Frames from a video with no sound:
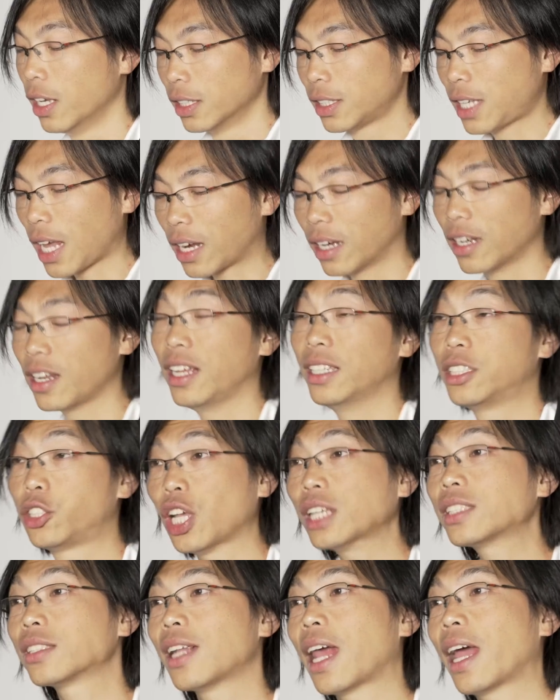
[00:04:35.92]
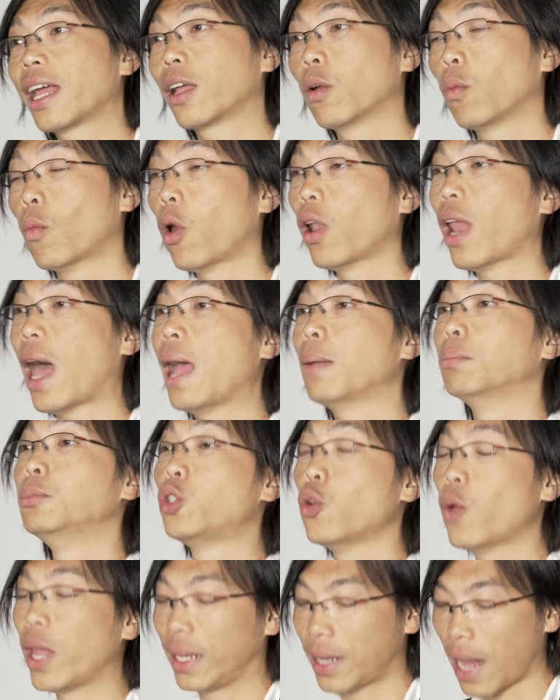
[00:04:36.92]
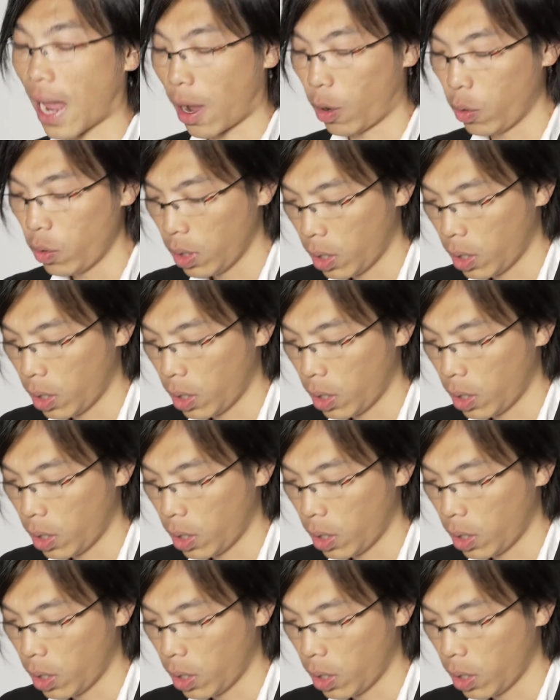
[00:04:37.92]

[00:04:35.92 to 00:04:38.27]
secondly, just like what I'm doing now,